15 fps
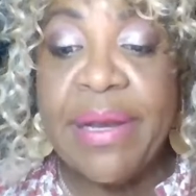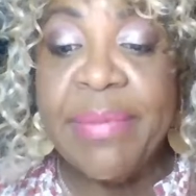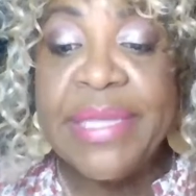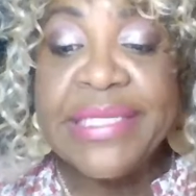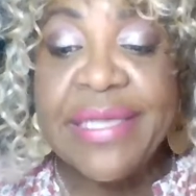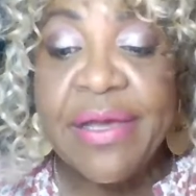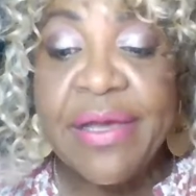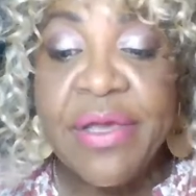Let me
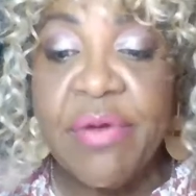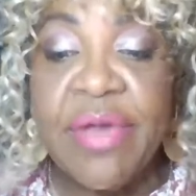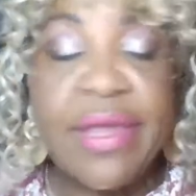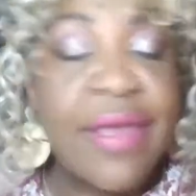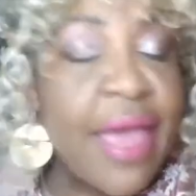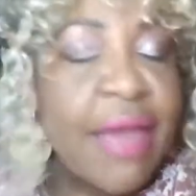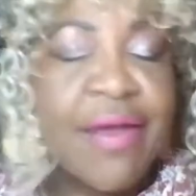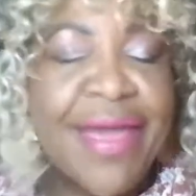tell you,
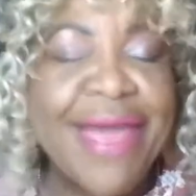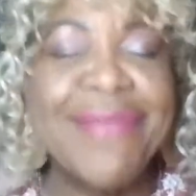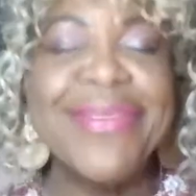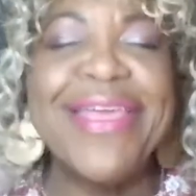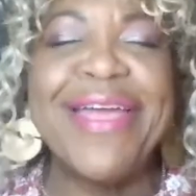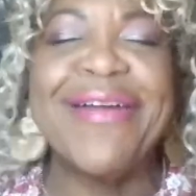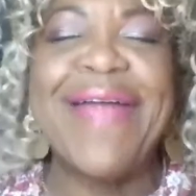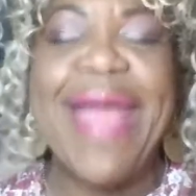
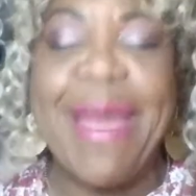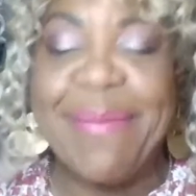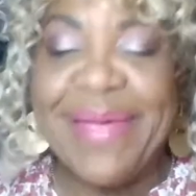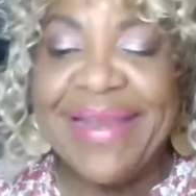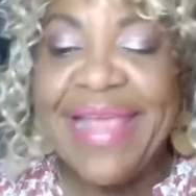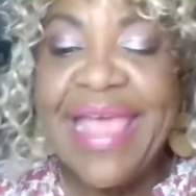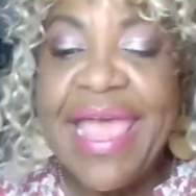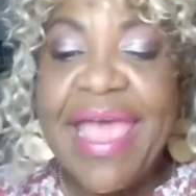healthcare
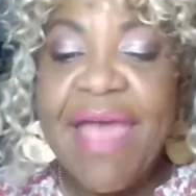habit.